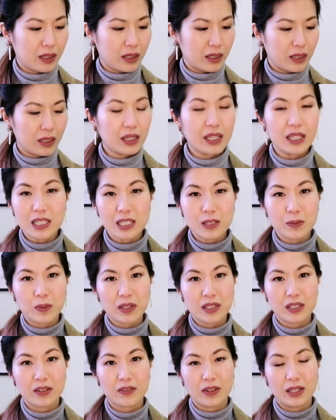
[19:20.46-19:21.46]
This
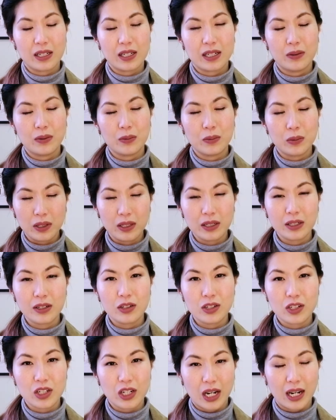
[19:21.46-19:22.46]
specific wallet
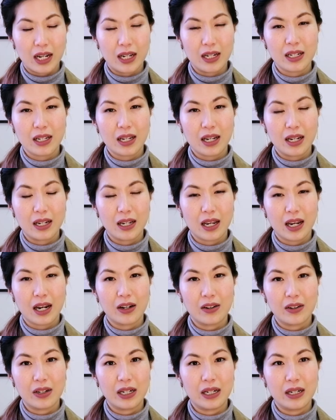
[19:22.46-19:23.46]
on chain can
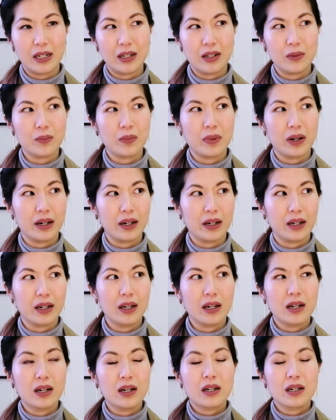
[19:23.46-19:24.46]
carry my
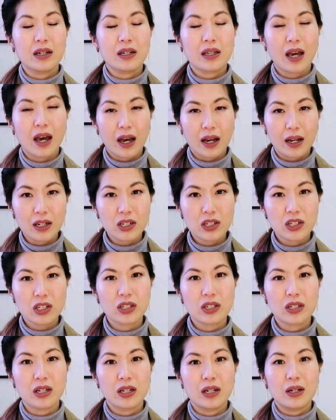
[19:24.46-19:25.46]

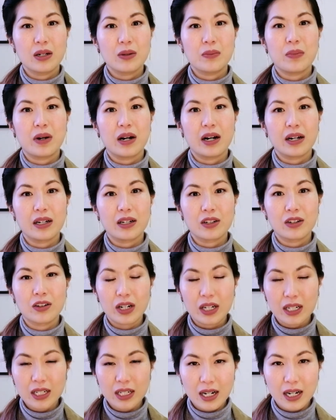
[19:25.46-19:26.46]
cash, my
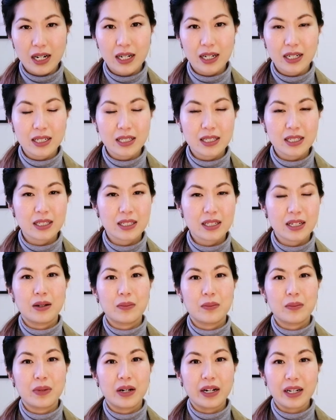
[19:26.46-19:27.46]
credit cards,
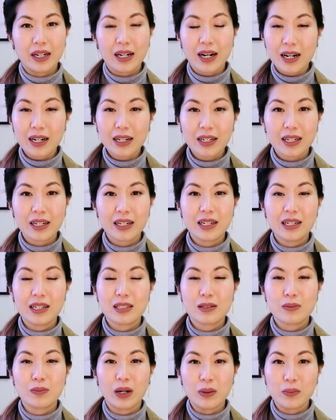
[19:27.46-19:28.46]
my car
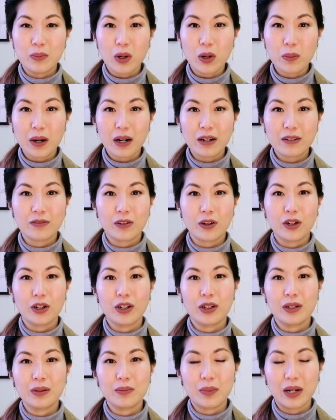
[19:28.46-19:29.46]
keys, my mobile
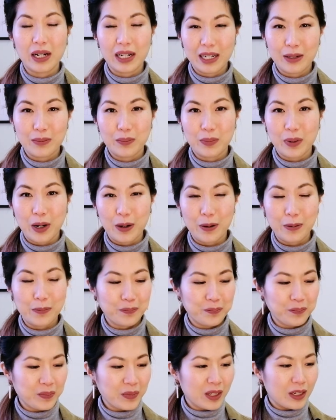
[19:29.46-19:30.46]
phone, my lip balm.
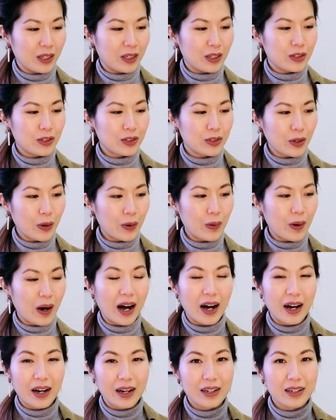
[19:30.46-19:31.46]
So
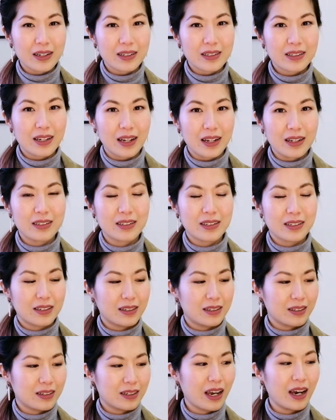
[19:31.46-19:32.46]
I tend
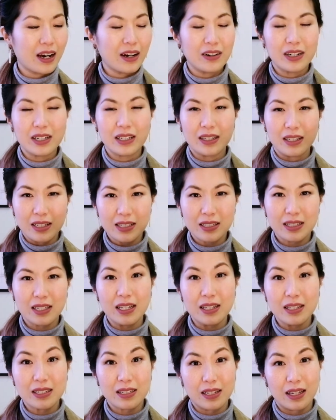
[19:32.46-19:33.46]
to carry this
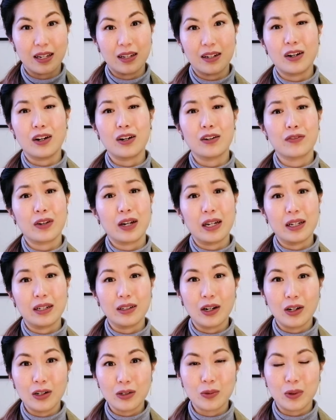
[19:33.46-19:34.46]
instead of a
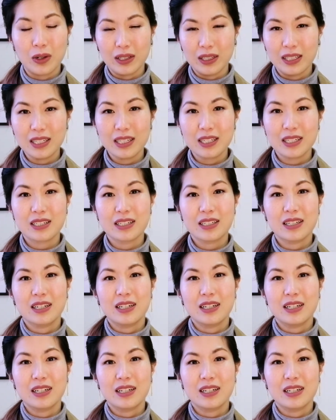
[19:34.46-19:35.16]
long wallet.